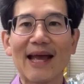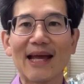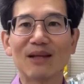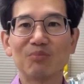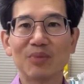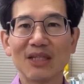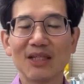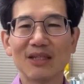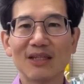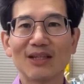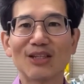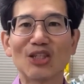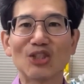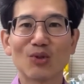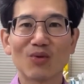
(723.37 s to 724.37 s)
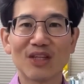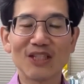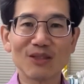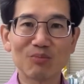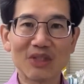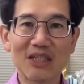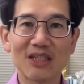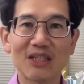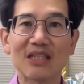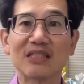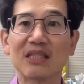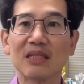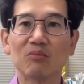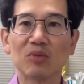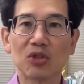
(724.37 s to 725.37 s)
and P. So this B
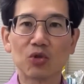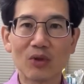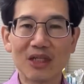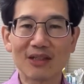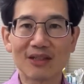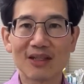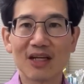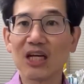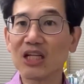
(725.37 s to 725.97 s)
is in between.